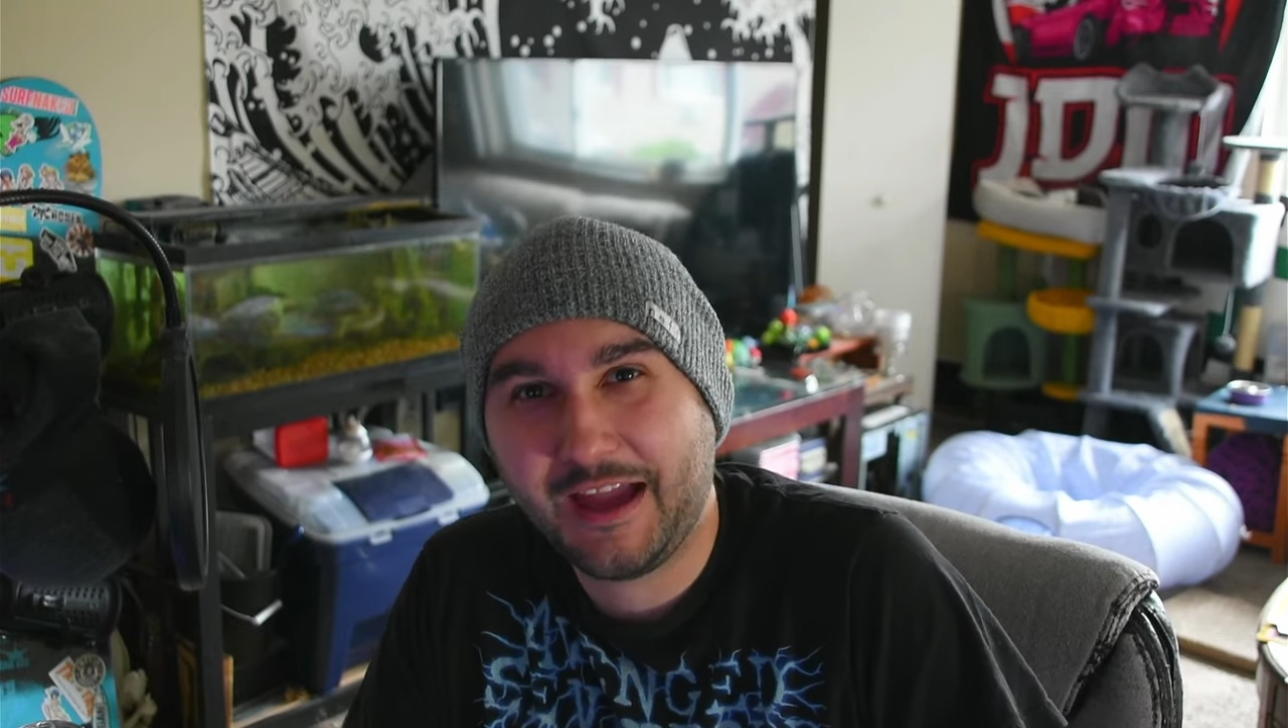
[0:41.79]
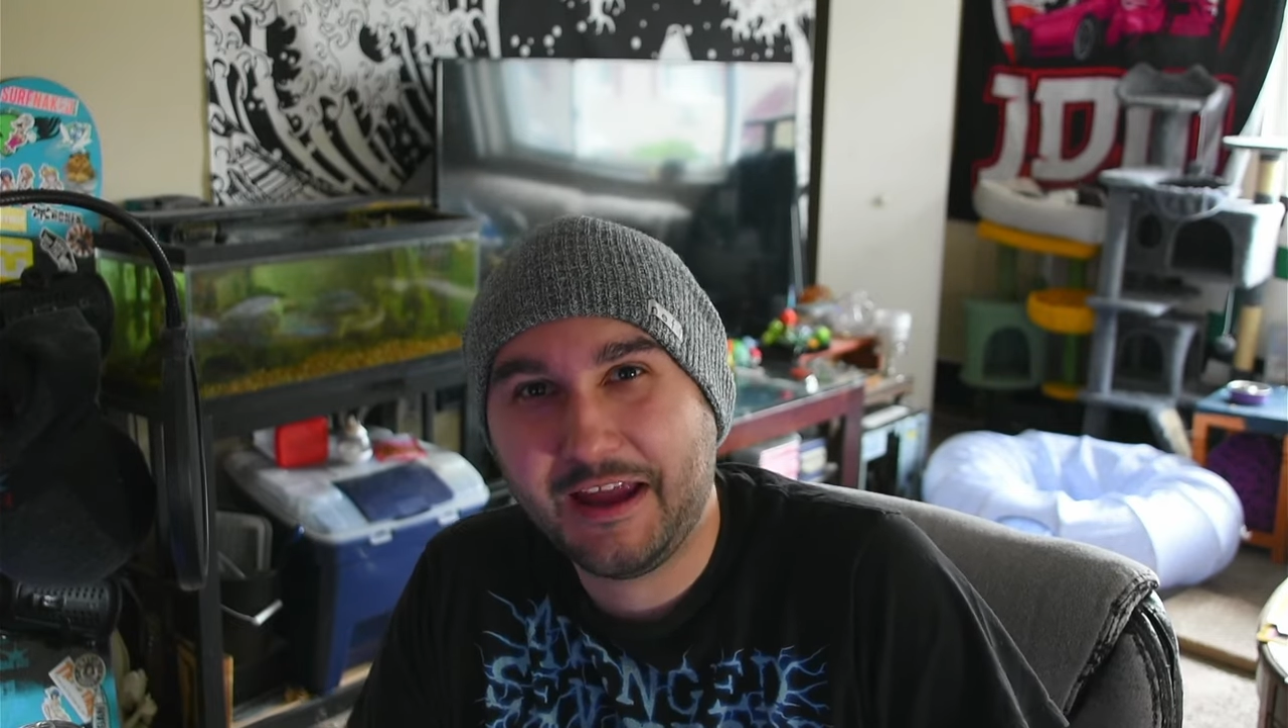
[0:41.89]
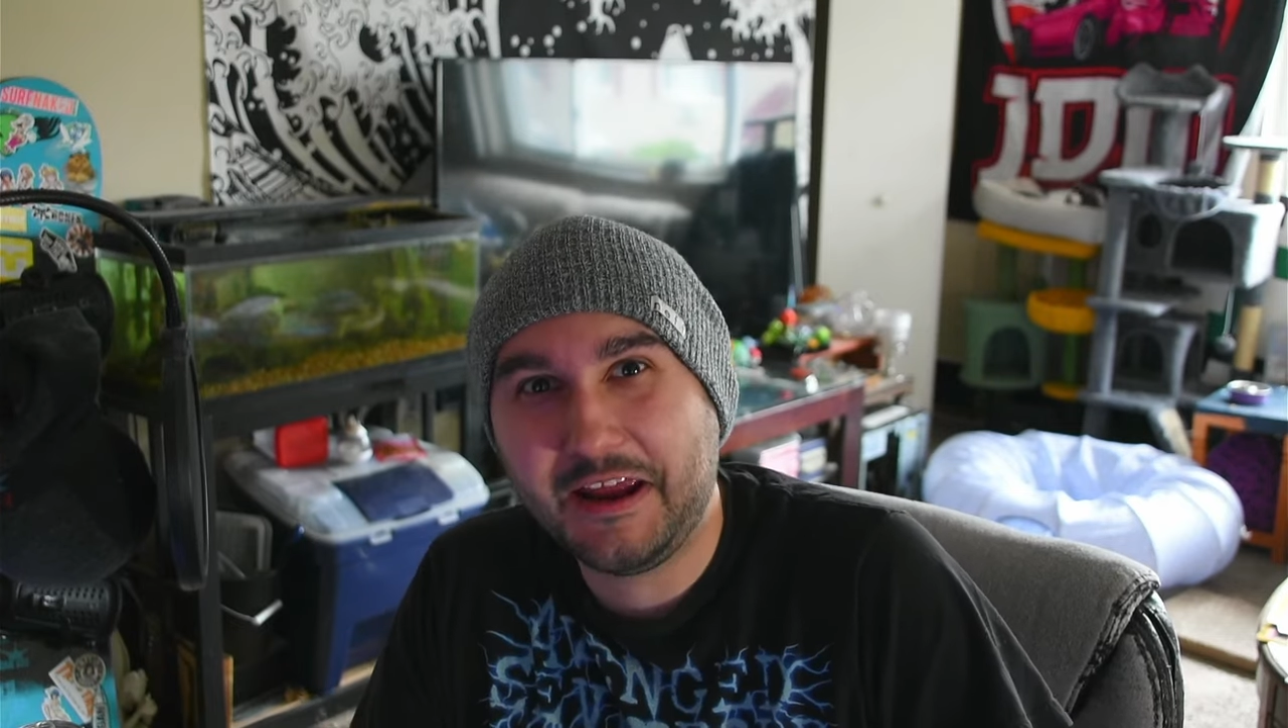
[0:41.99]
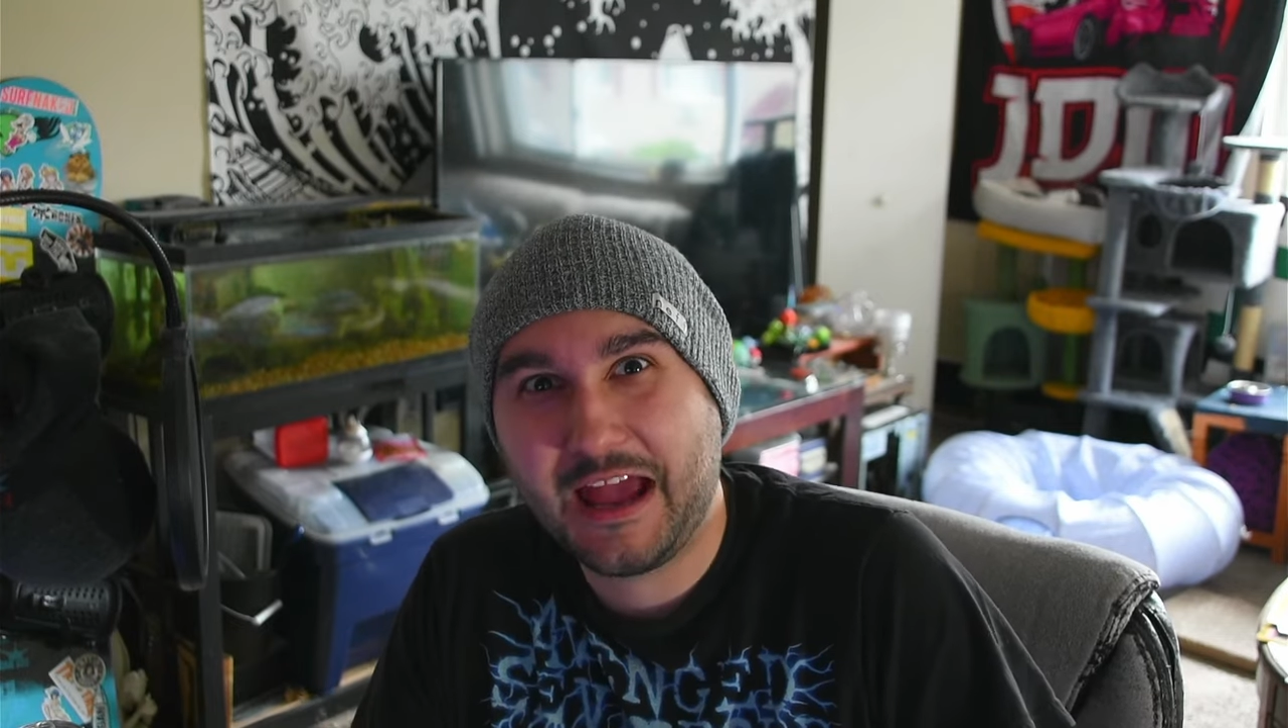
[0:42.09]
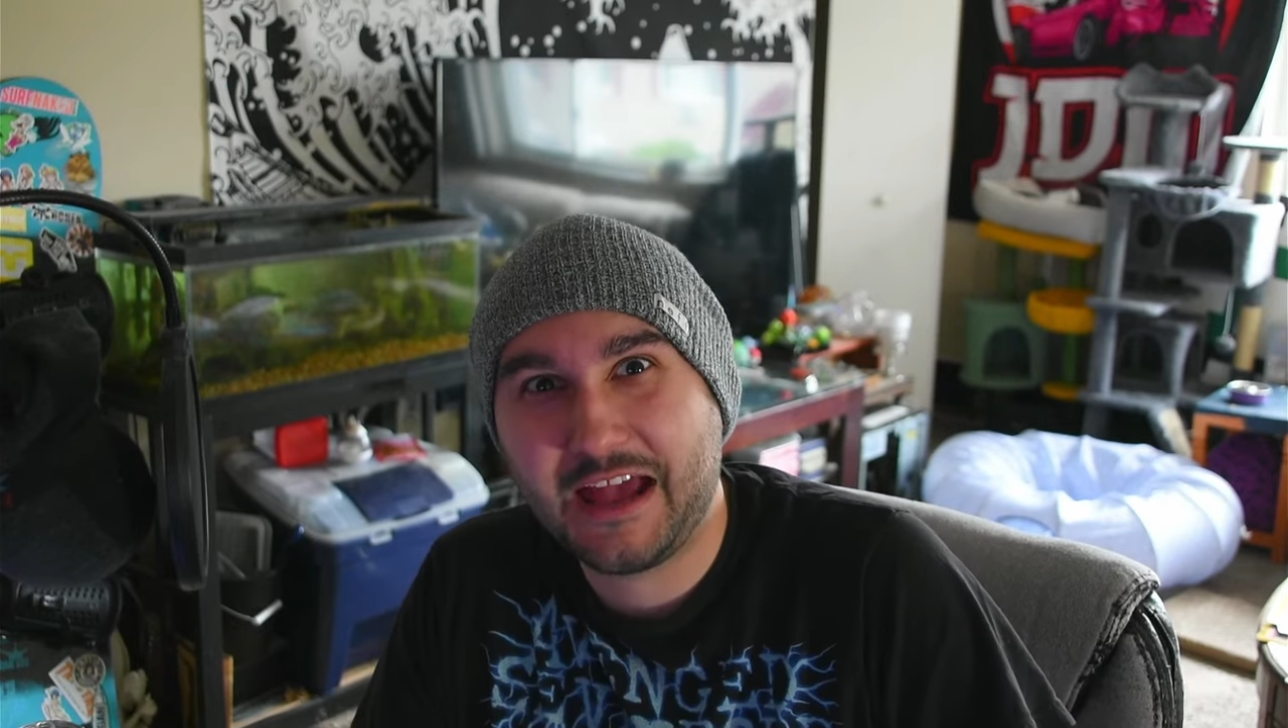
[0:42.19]

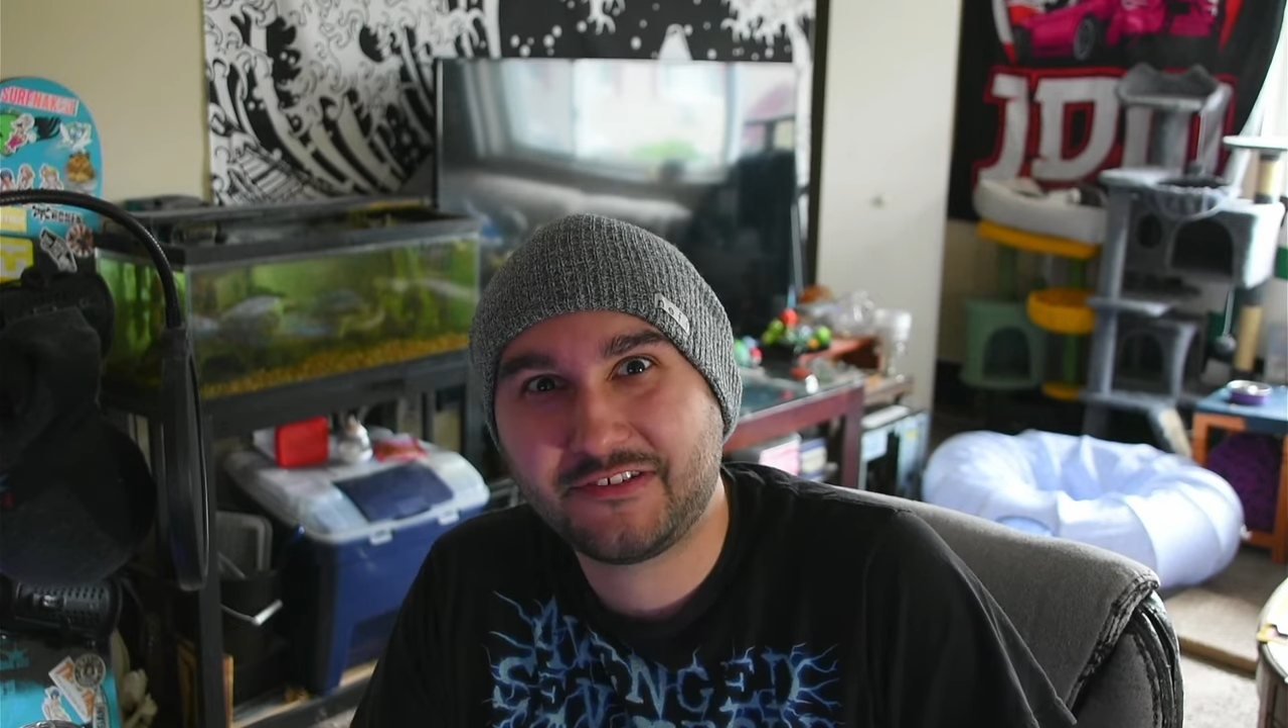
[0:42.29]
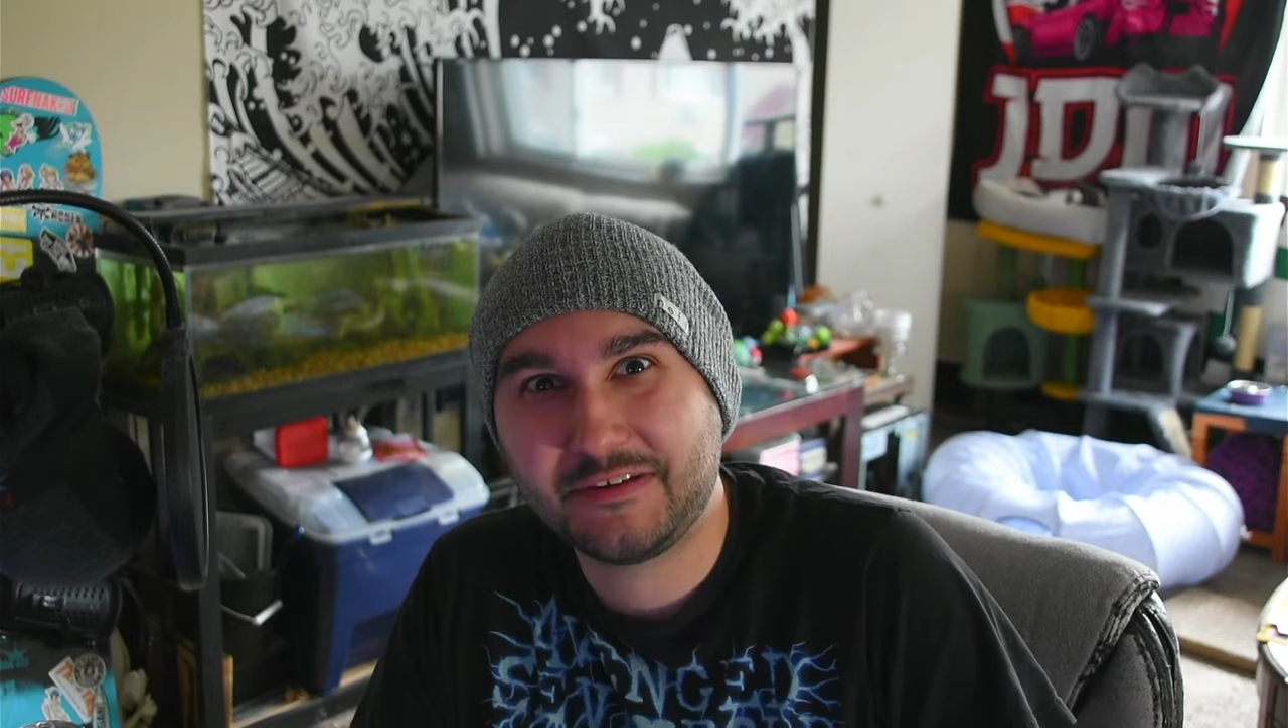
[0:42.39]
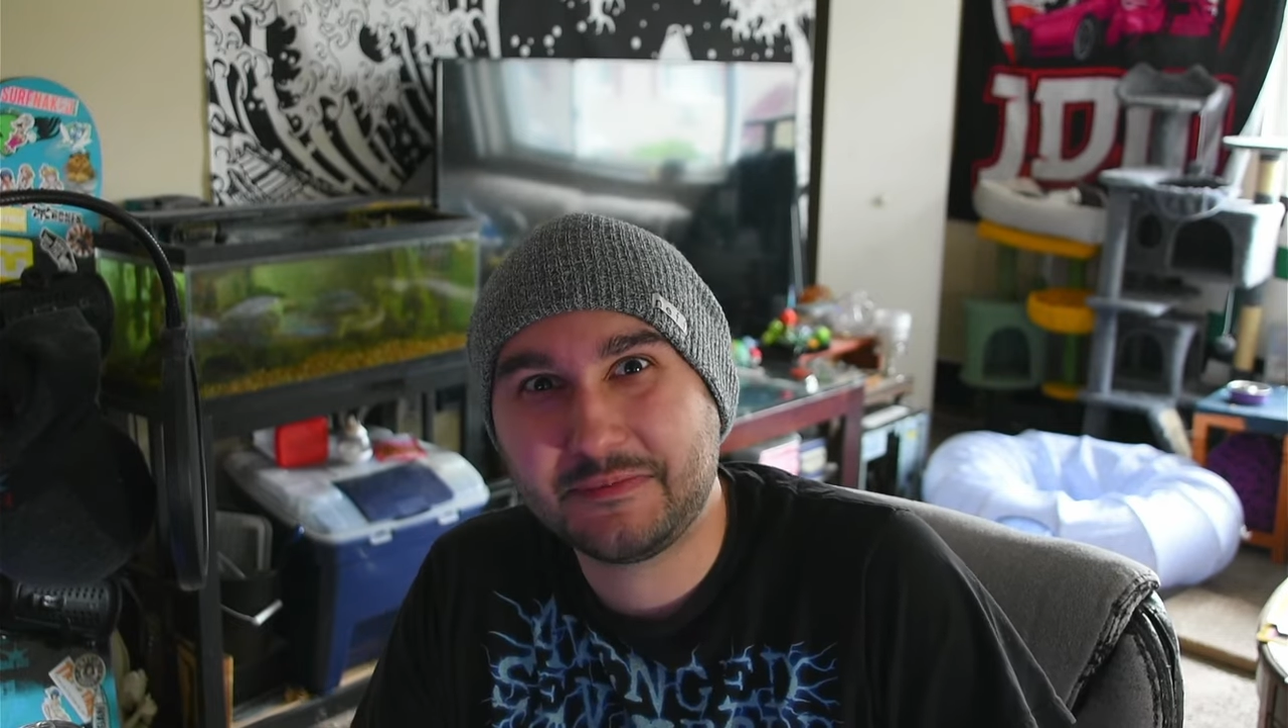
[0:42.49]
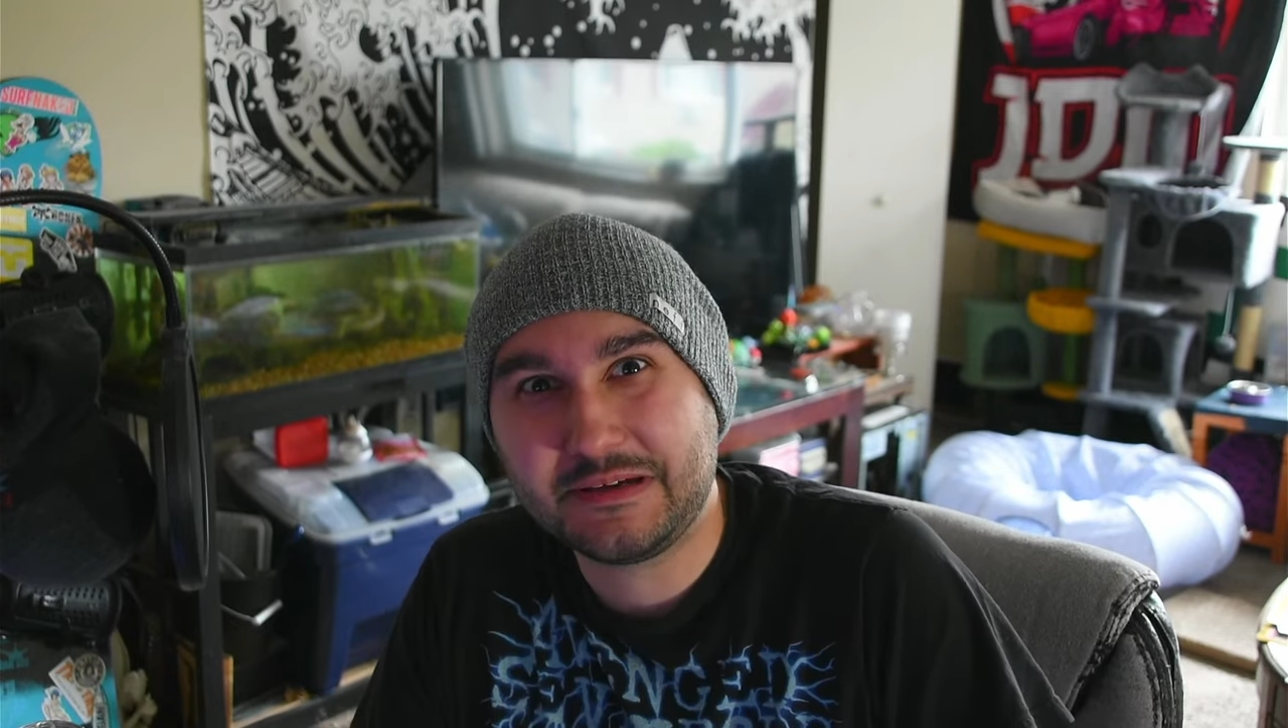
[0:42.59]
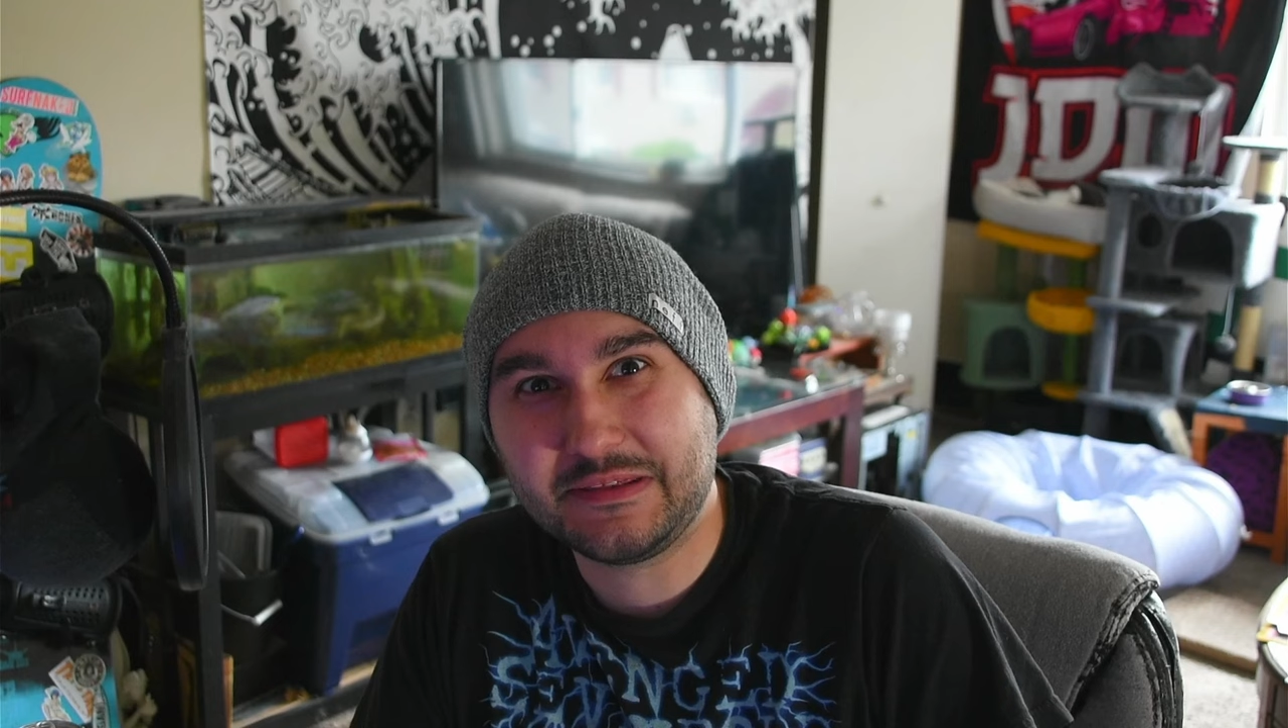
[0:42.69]
and it has
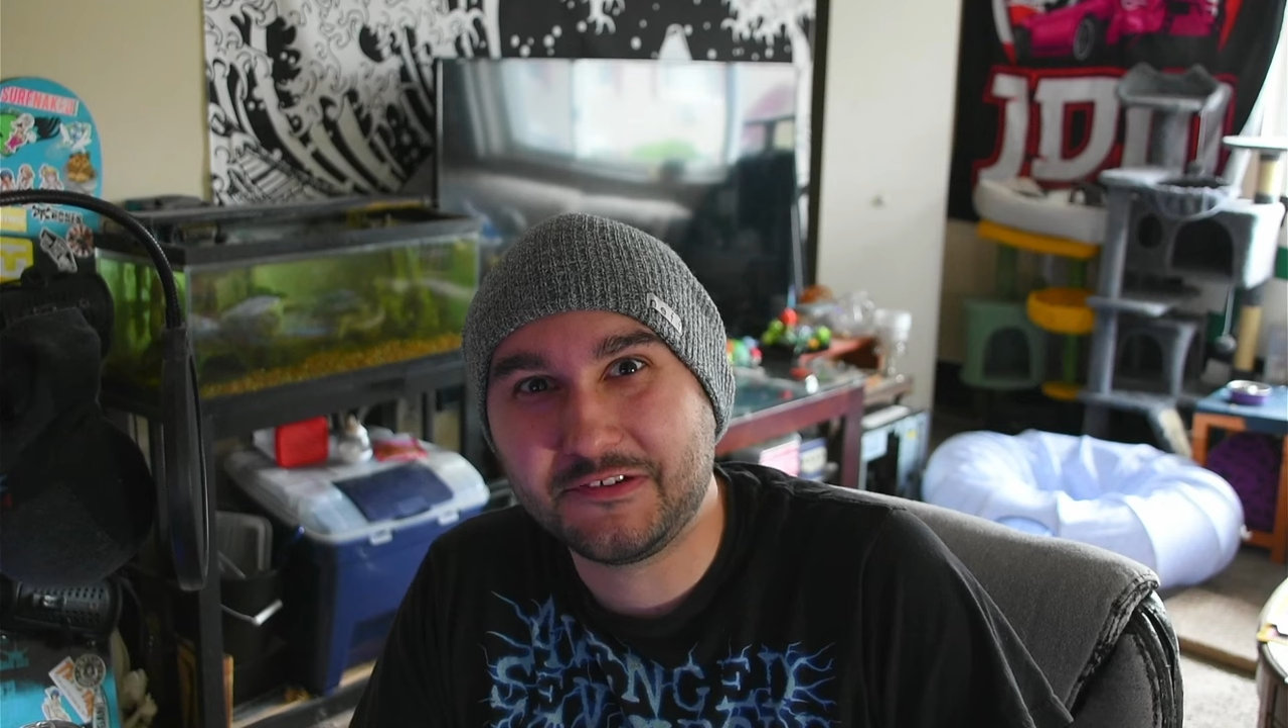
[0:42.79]
to be